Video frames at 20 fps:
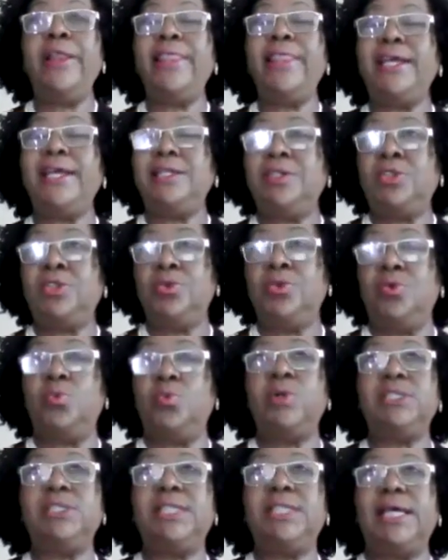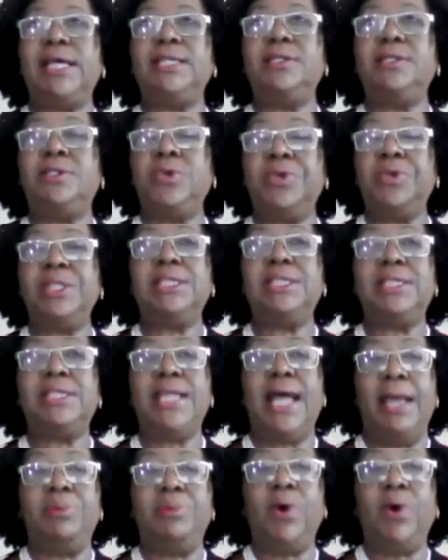that it took was that it took its time.